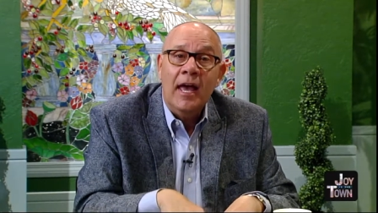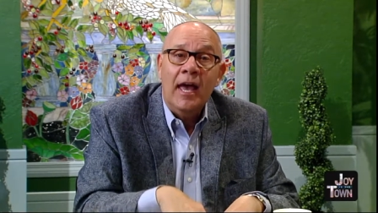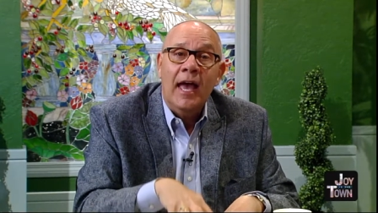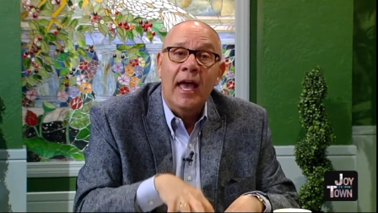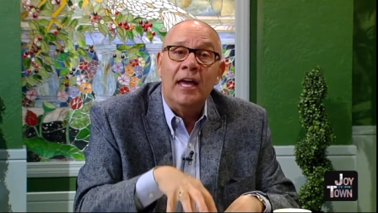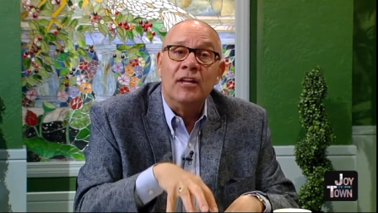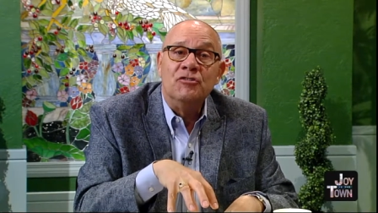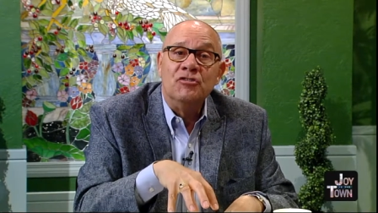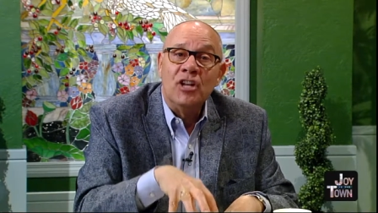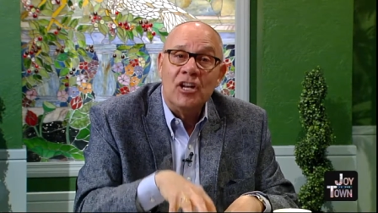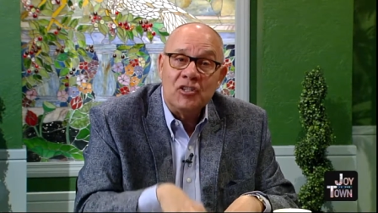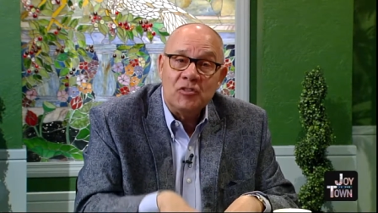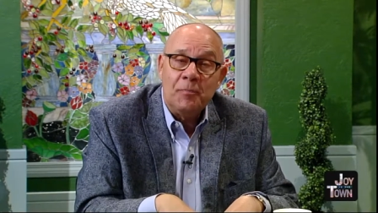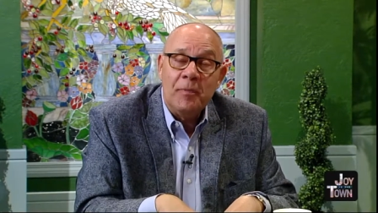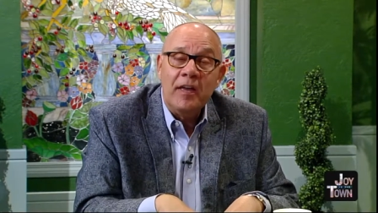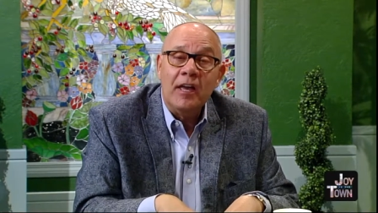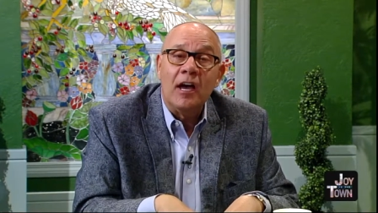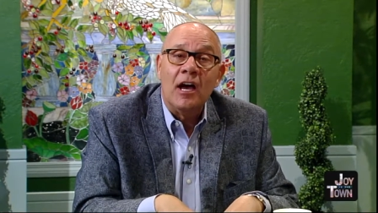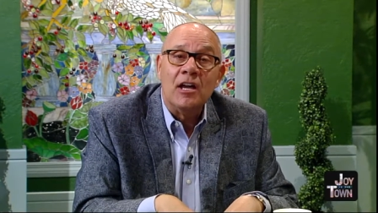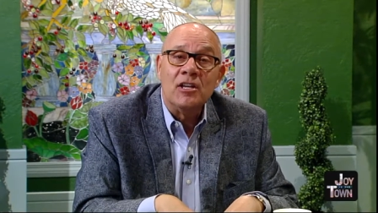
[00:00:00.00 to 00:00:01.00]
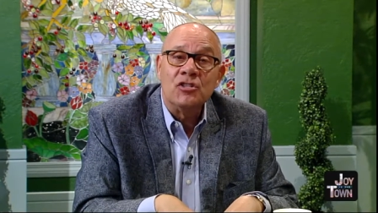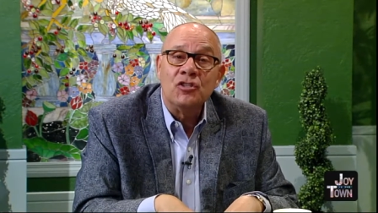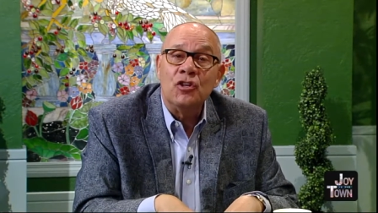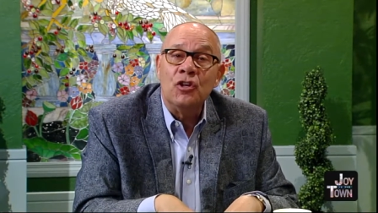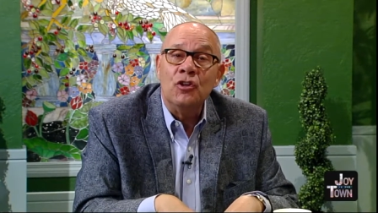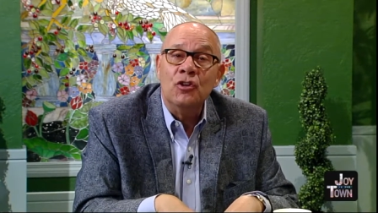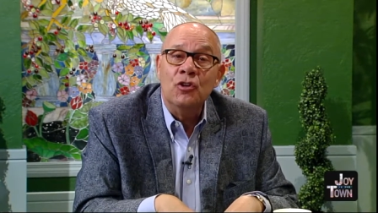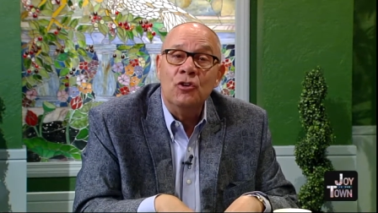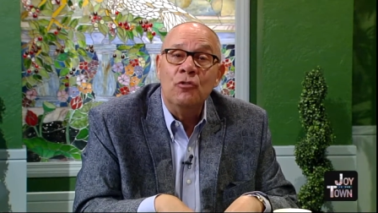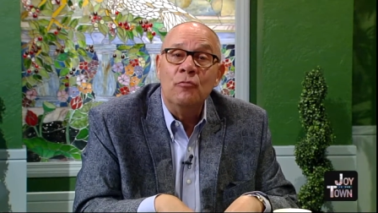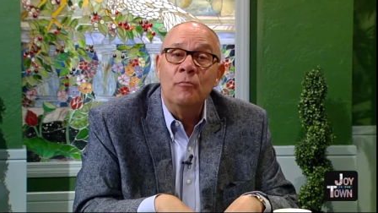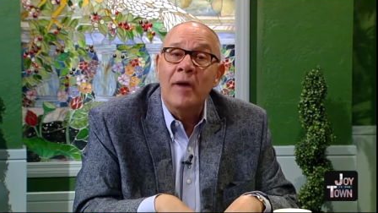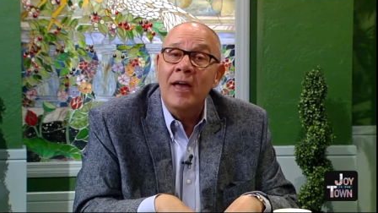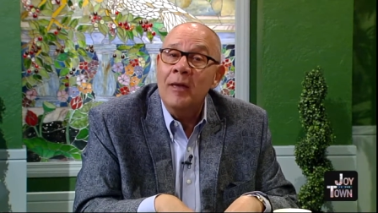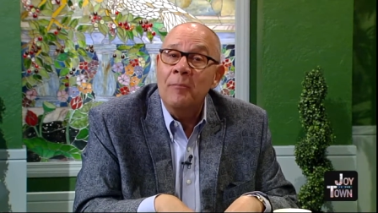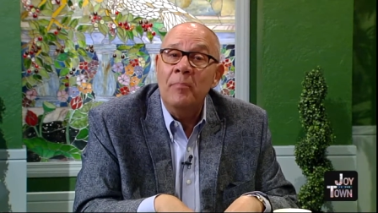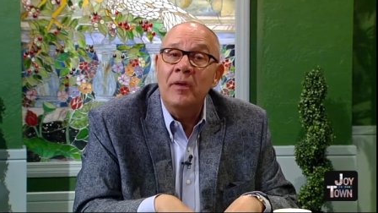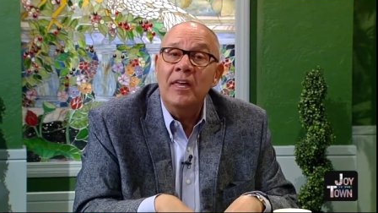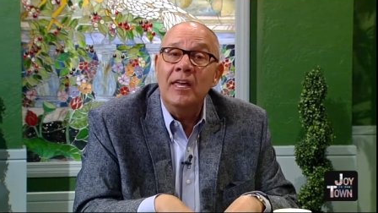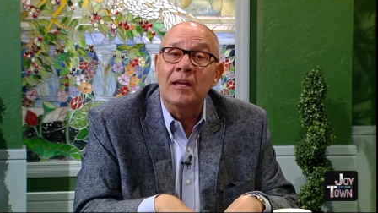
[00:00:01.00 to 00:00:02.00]
And just because you may
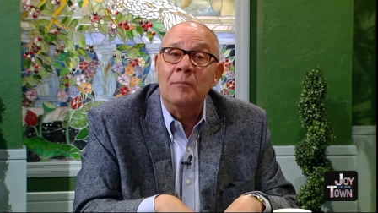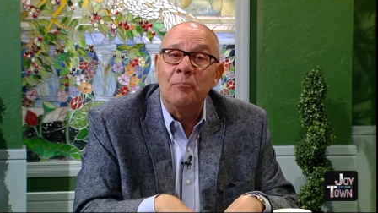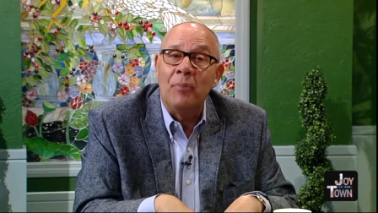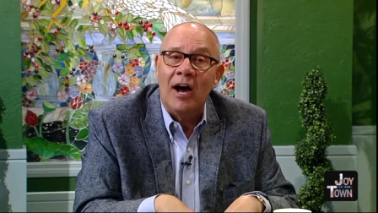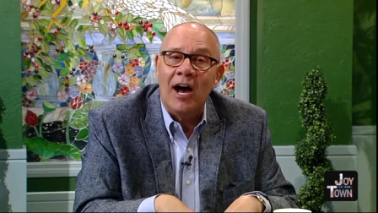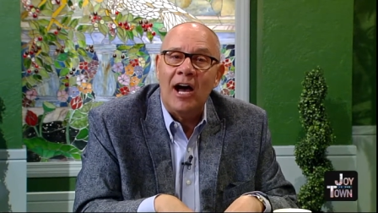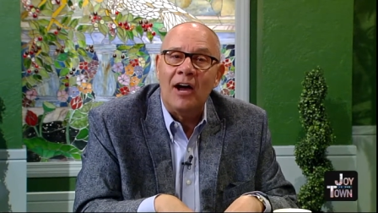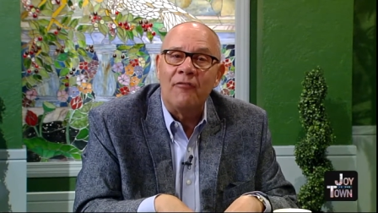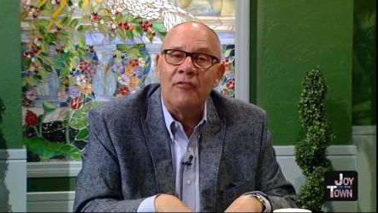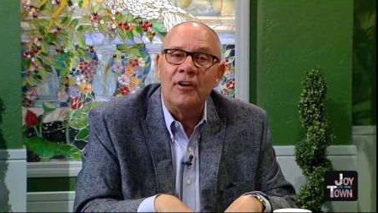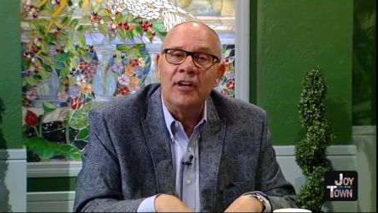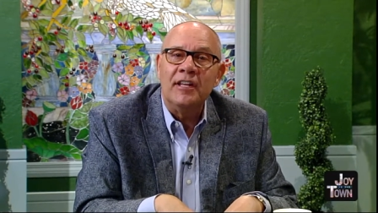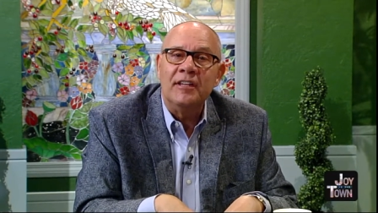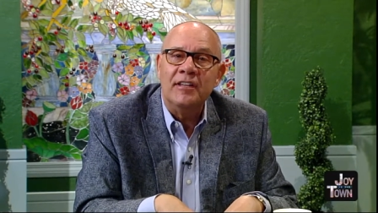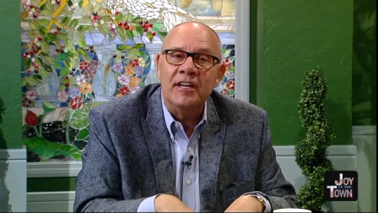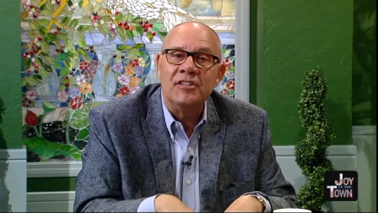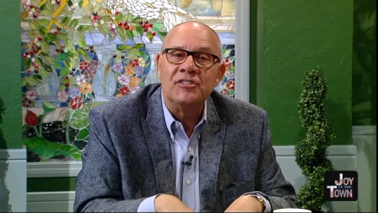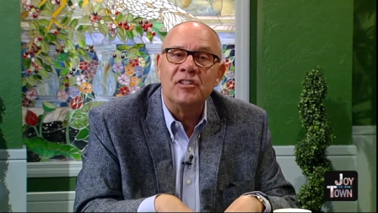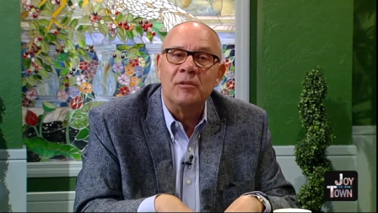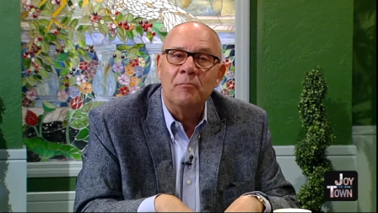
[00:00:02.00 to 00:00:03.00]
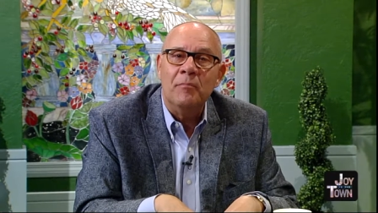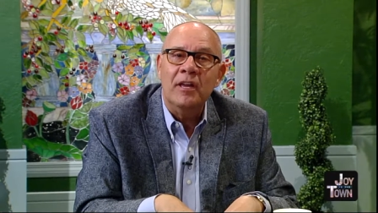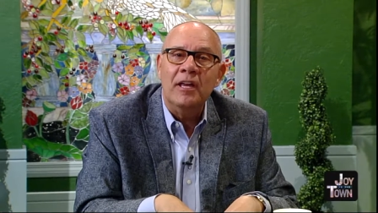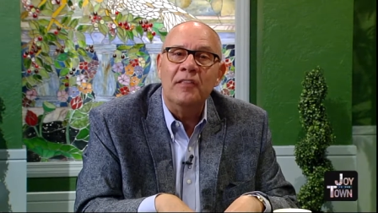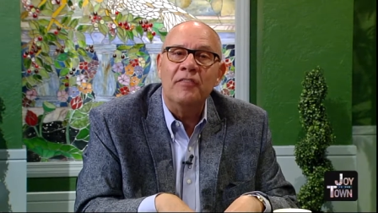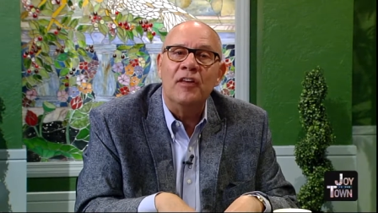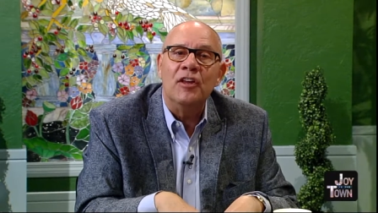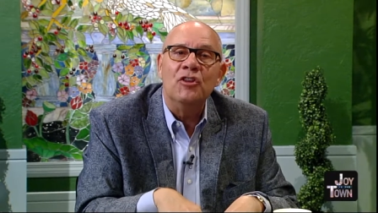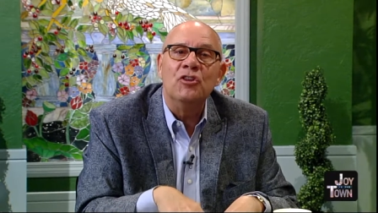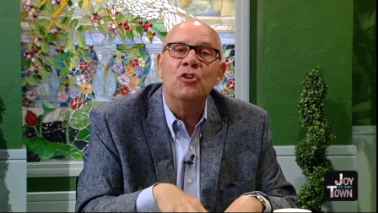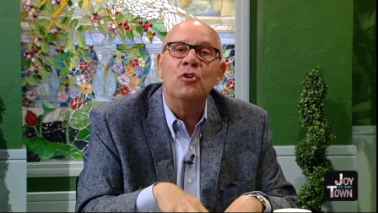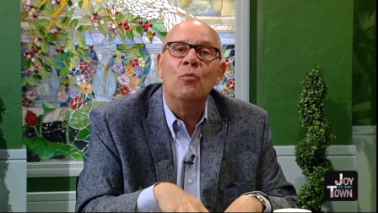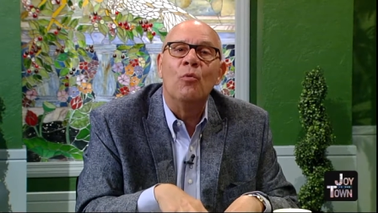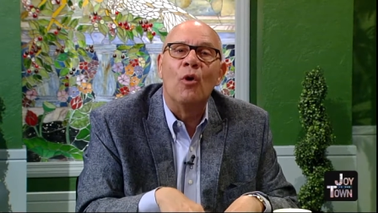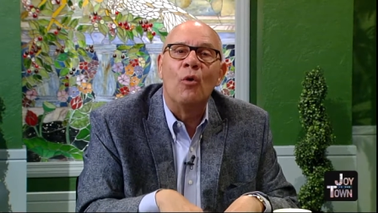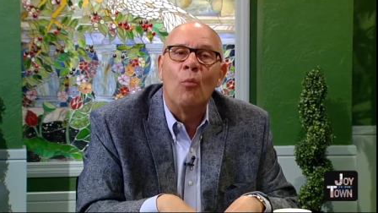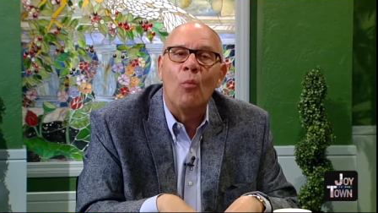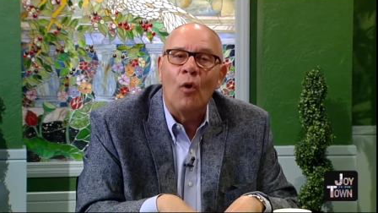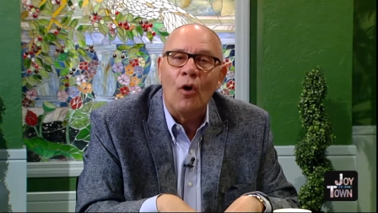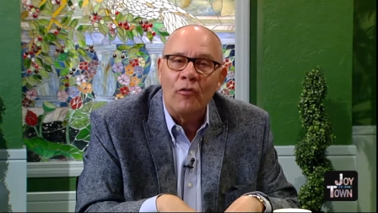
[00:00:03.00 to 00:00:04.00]
be in poverty doesn't mean that you
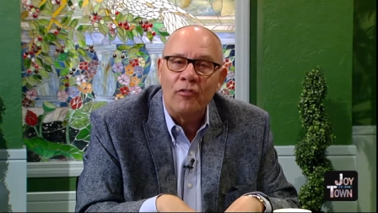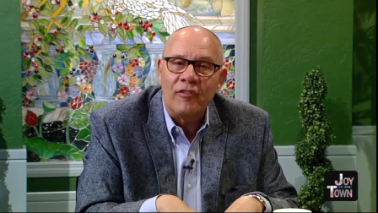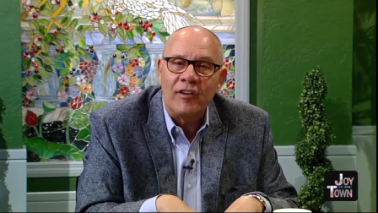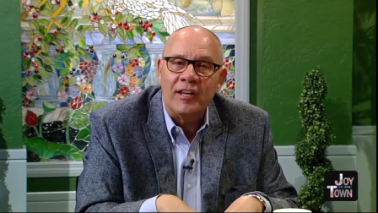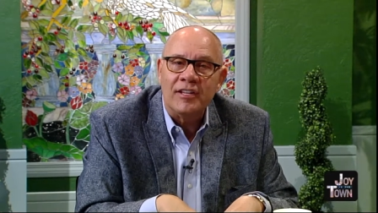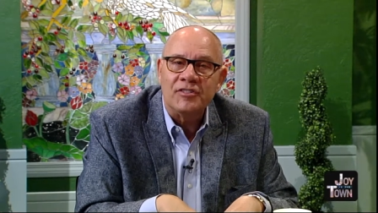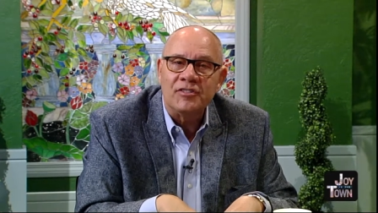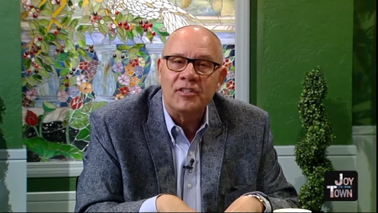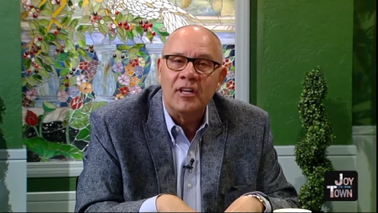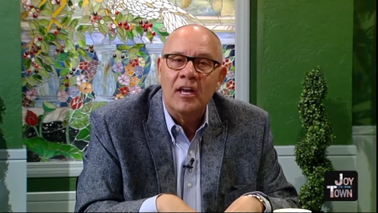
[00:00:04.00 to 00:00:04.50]
are worthless.